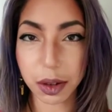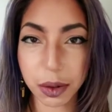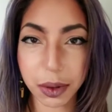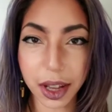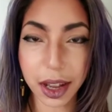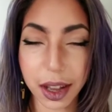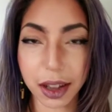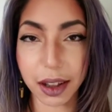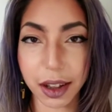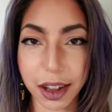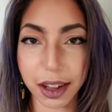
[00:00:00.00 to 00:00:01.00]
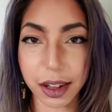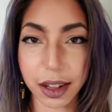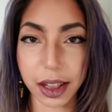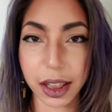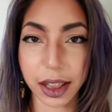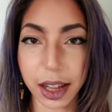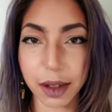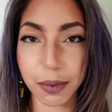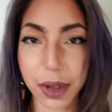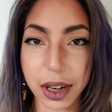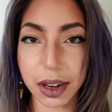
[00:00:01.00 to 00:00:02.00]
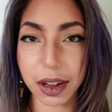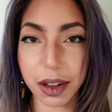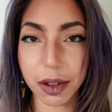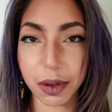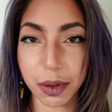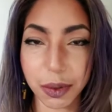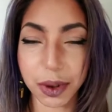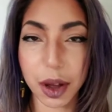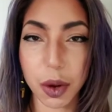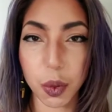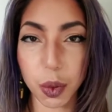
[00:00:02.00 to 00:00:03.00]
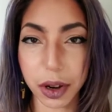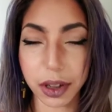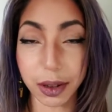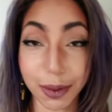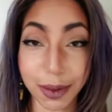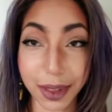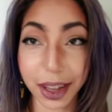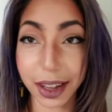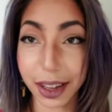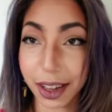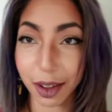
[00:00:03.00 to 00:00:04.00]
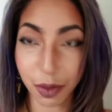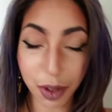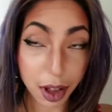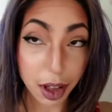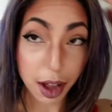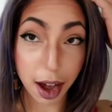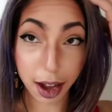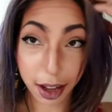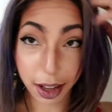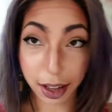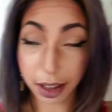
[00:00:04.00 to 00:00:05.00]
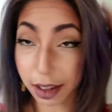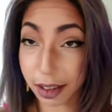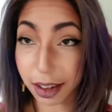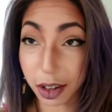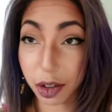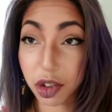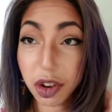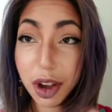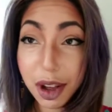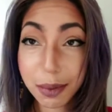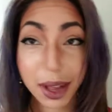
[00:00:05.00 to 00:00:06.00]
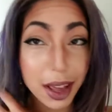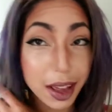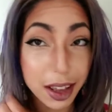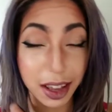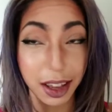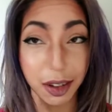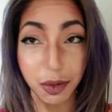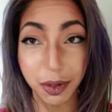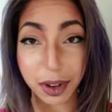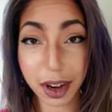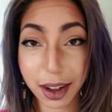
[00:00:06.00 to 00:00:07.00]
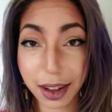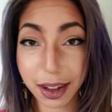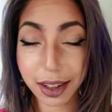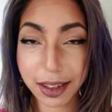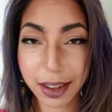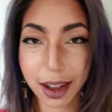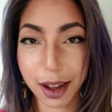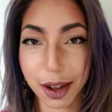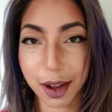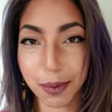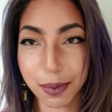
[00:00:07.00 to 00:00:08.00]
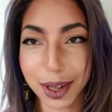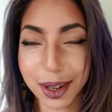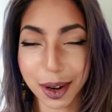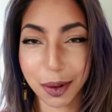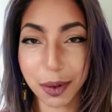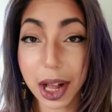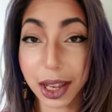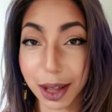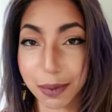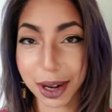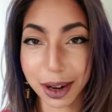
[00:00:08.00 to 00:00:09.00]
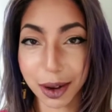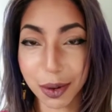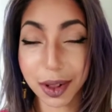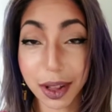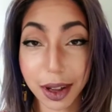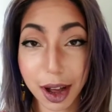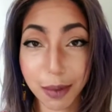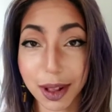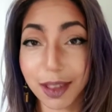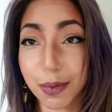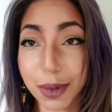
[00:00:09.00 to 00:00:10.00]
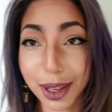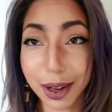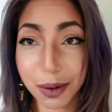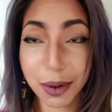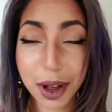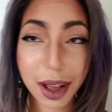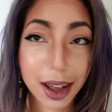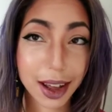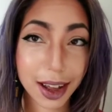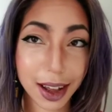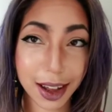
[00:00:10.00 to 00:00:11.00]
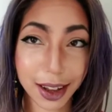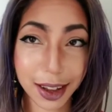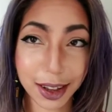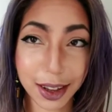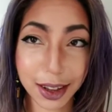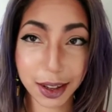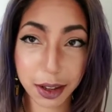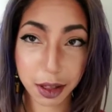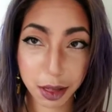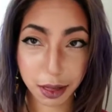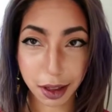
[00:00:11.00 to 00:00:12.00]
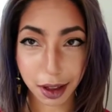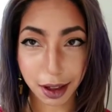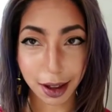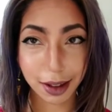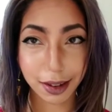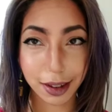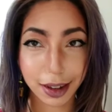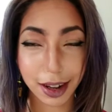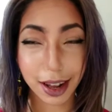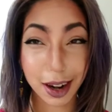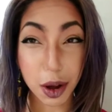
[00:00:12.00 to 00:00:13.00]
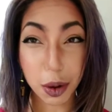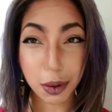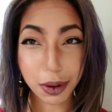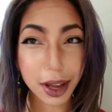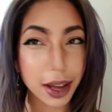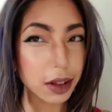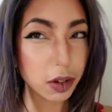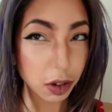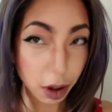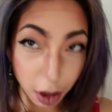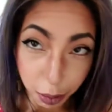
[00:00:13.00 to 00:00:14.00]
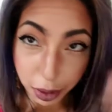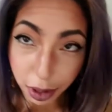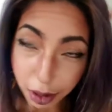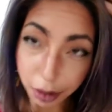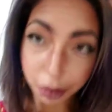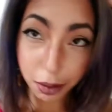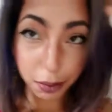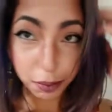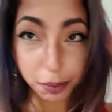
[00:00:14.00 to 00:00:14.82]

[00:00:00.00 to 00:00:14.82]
so yeah, uh, let me know what you think, if I did a good job, if not, um, you know, let me know in the comments below. I think I did an okay job, you know?